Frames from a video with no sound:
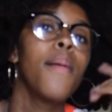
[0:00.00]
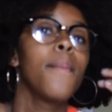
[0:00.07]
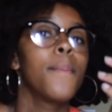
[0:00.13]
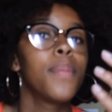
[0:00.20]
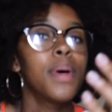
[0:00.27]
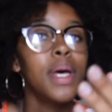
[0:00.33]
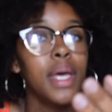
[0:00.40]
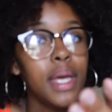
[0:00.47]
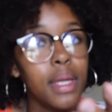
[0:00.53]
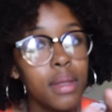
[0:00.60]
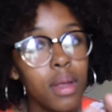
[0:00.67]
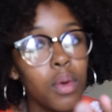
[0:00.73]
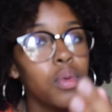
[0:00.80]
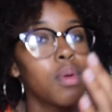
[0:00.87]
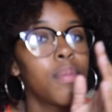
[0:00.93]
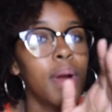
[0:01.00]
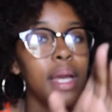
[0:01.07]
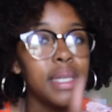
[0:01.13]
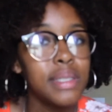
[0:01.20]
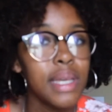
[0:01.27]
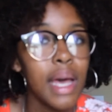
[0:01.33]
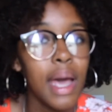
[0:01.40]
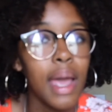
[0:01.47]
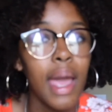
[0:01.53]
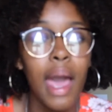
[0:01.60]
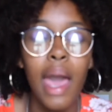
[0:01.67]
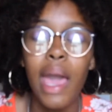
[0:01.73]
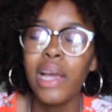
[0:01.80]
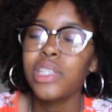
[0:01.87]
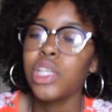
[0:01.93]
But on the bright side,
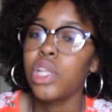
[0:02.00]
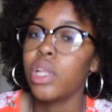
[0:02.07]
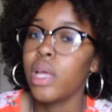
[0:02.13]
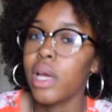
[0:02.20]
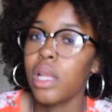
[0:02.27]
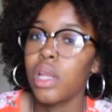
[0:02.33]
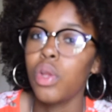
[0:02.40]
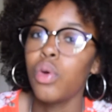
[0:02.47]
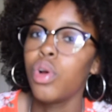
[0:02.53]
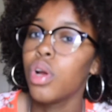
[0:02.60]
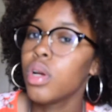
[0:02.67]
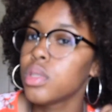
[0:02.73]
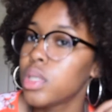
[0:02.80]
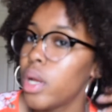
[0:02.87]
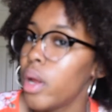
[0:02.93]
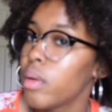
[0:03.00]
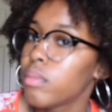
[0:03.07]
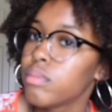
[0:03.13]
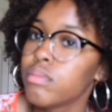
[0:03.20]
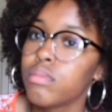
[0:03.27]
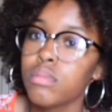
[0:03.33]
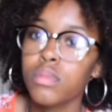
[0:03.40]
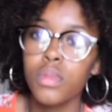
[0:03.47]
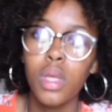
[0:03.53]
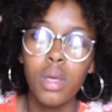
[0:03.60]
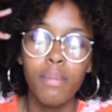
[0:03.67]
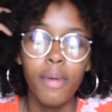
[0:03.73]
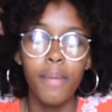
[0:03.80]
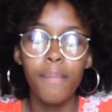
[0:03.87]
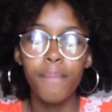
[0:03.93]
I actually look like a little girl today. Look
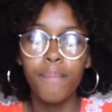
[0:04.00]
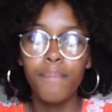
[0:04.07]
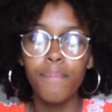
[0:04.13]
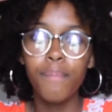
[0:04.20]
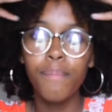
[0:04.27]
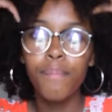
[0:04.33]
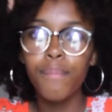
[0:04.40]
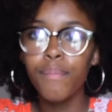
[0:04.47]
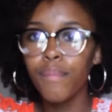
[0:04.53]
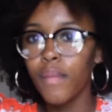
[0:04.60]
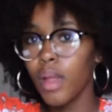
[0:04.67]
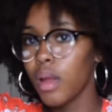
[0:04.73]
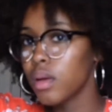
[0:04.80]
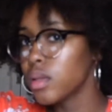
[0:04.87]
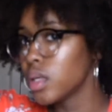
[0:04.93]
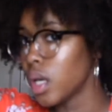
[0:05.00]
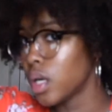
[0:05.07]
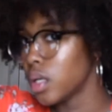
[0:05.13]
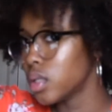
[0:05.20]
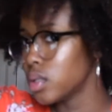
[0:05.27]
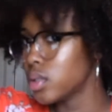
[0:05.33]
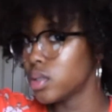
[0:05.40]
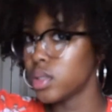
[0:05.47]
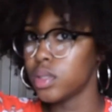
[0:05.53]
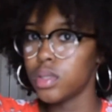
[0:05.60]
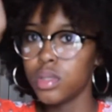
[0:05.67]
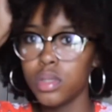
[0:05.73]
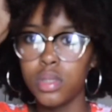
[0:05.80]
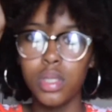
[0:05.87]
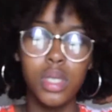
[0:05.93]
at me. Yes,
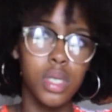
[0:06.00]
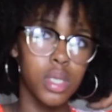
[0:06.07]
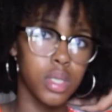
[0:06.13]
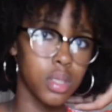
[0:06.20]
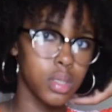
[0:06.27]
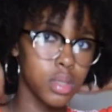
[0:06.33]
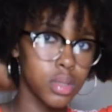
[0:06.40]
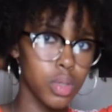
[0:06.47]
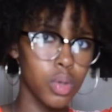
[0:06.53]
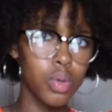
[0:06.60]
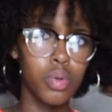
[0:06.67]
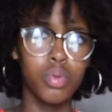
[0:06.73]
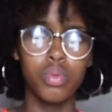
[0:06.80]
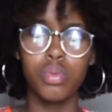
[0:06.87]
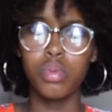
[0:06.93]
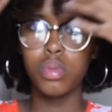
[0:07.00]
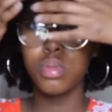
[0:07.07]
yes, yes. Oh.